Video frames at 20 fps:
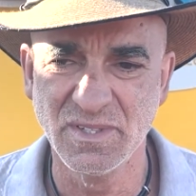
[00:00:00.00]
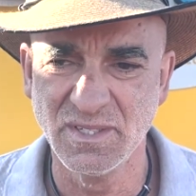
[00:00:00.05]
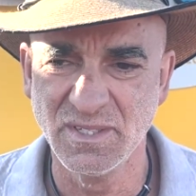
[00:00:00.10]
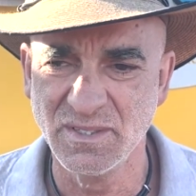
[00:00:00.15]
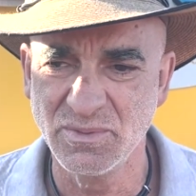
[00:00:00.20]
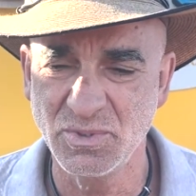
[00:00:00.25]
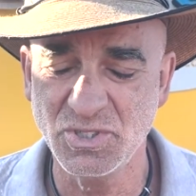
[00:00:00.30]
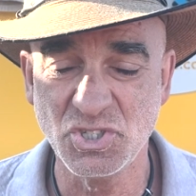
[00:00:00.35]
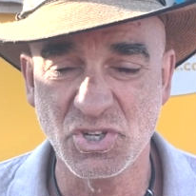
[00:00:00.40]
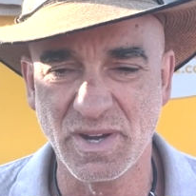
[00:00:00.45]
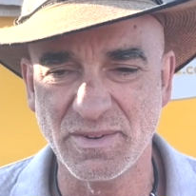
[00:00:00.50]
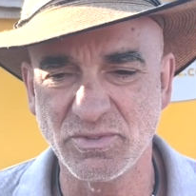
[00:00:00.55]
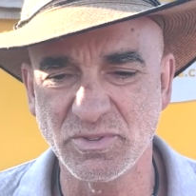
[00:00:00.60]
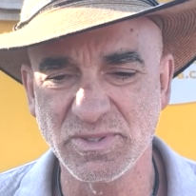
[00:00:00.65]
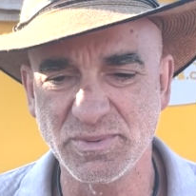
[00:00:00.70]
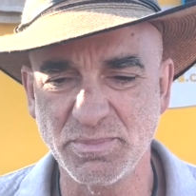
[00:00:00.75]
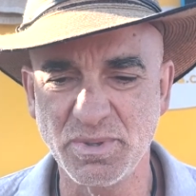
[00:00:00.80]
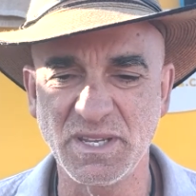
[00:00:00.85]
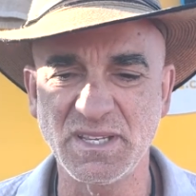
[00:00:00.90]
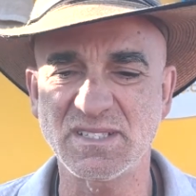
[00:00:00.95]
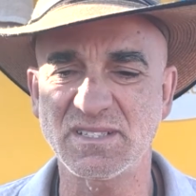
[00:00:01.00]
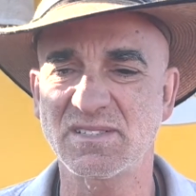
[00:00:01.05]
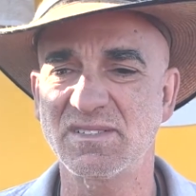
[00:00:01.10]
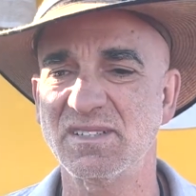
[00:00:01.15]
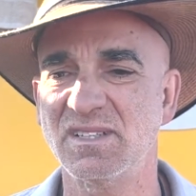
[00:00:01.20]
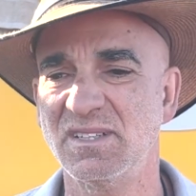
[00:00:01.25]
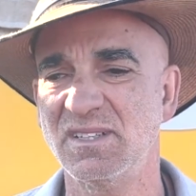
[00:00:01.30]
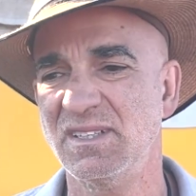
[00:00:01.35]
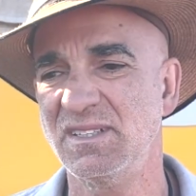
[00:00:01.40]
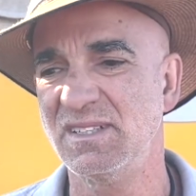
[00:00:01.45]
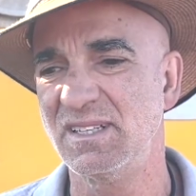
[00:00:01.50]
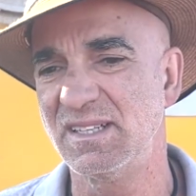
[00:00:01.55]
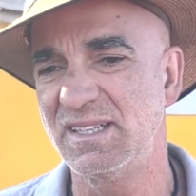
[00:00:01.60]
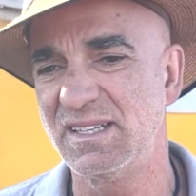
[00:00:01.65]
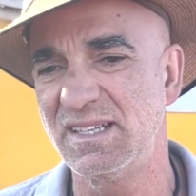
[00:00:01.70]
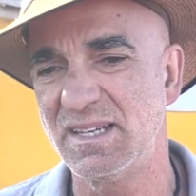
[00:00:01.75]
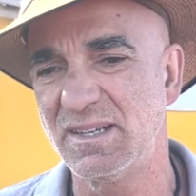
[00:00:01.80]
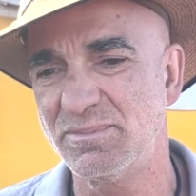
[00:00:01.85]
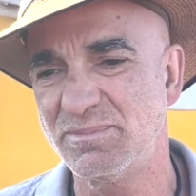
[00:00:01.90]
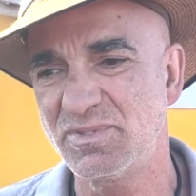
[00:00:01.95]
We travelled a bit.
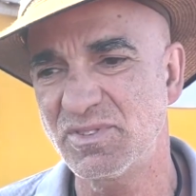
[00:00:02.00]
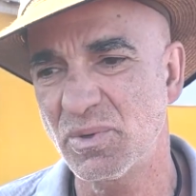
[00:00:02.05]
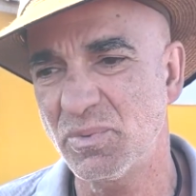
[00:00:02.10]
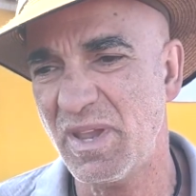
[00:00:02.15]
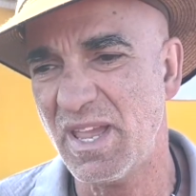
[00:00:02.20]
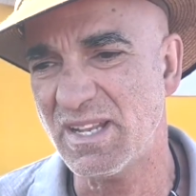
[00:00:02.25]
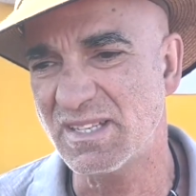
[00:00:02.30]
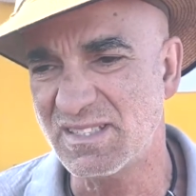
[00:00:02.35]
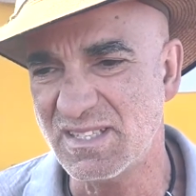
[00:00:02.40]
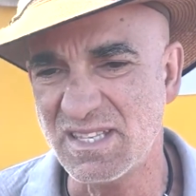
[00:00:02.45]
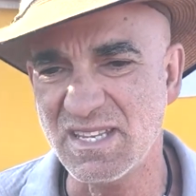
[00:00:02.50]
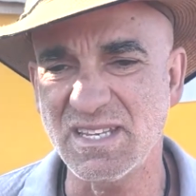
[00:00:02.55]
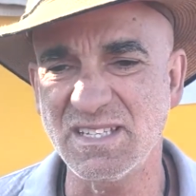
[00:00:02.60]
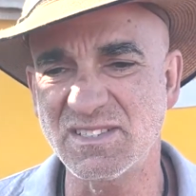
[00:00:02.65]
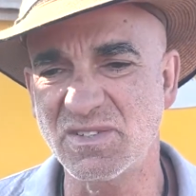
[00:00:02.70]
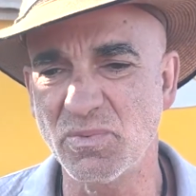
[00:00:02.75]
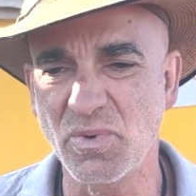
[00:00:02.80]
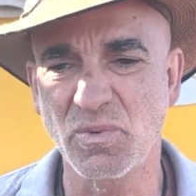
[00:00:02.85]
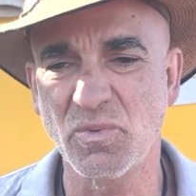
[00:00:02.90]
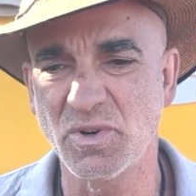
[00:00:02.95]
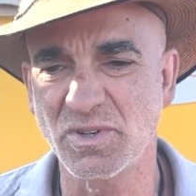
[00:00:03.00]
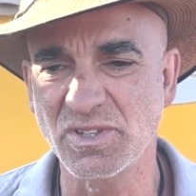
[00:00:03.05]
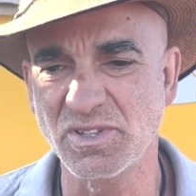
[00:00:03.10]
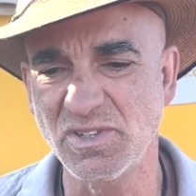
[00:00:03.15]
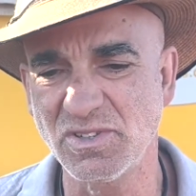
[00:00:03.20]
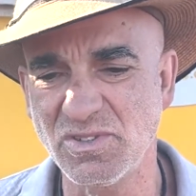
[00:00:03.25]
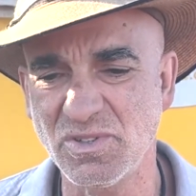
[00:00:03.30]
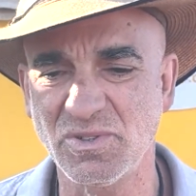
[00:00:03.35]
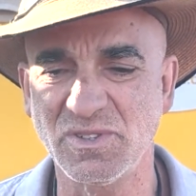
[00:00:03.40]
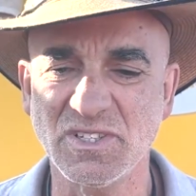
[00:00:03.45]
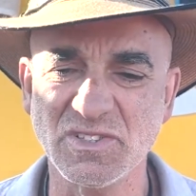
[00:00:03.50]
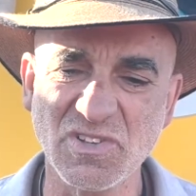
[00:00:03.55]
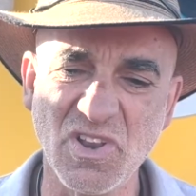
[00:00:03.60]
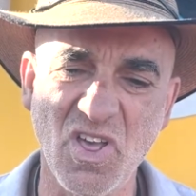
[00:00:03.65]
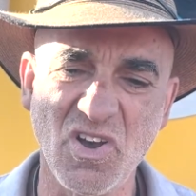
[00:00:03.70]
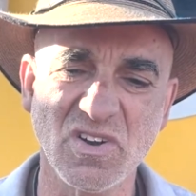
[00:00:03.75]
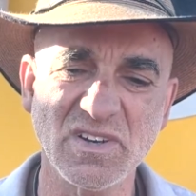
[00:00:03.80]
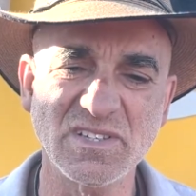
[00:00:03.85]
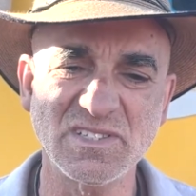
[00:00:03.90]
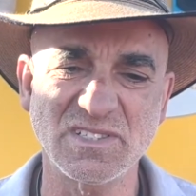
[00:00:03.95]
So we had things that we wanted to do, and as
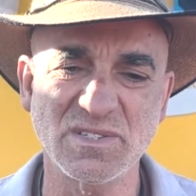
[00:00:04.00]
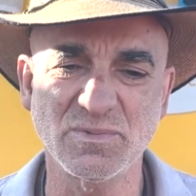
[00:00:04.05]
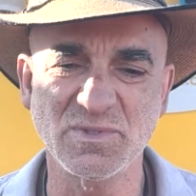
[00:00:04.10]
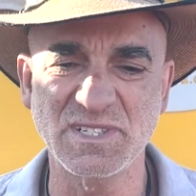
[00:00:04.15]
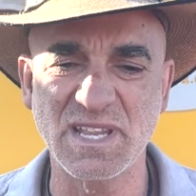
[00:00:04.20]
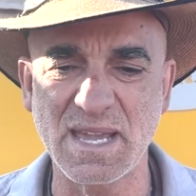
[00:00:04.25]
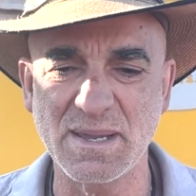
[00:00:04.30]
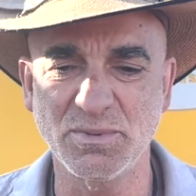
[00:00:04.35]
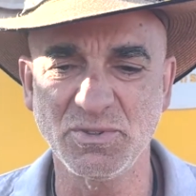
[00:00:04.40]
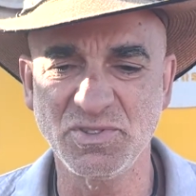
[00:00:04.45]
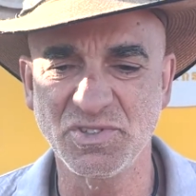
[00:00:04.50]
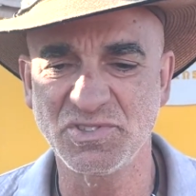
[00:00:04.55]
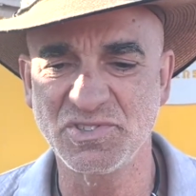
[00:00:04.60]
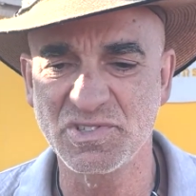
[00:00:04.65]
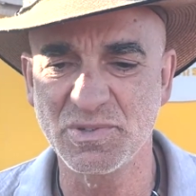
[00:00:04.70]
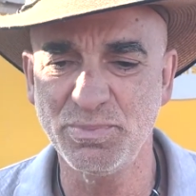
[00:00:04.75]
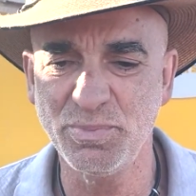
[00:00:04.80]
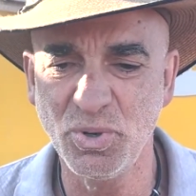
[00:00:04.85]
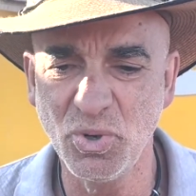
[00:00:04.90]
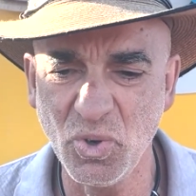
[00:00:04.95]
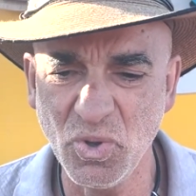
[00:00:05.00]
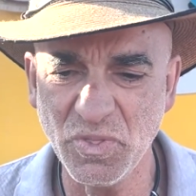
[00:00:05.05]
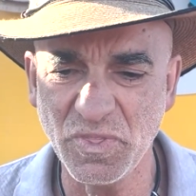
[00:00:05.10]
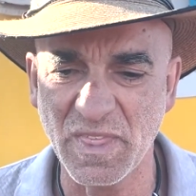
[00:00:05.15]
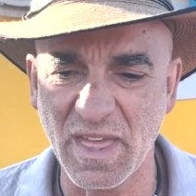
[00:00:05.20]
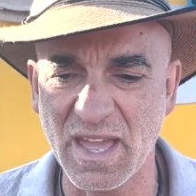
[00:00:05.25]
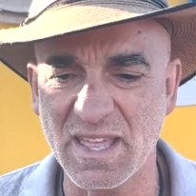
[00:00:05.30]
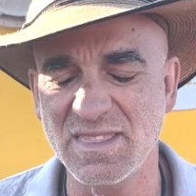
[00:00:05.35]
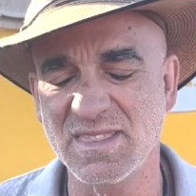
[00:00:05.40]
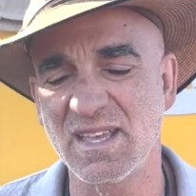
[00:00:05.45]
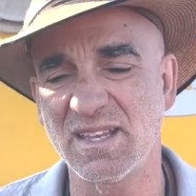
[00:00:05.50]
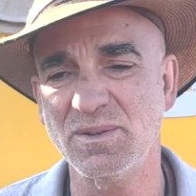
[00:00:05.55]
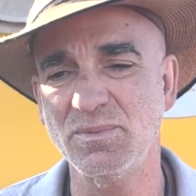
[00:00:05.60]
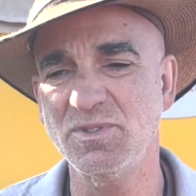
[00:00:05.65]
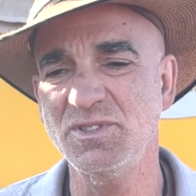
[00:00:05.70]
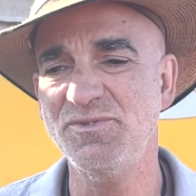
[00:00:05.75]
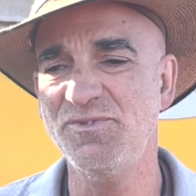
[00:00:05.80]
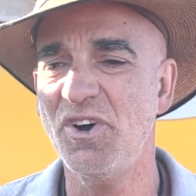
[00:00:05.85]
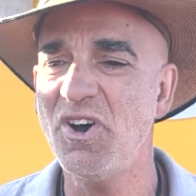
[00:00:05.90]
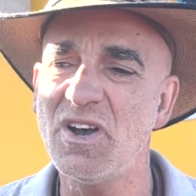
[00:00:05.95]
long as it was able to support that, then it
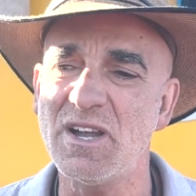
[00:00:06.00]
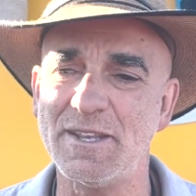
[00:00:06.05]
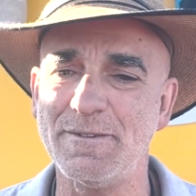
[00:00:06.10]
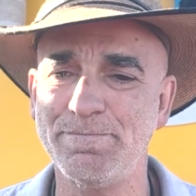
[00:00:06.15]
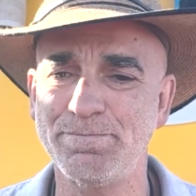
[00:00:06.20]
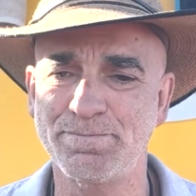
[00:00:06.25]
was fine.